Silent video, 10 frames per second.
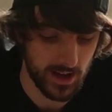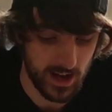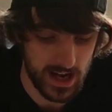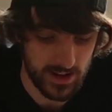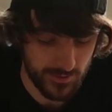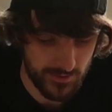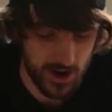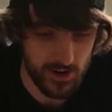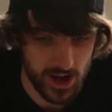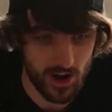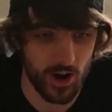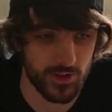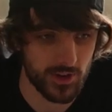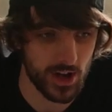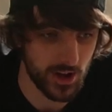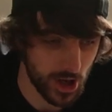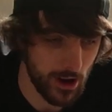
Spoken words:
and it's very hard to kind of go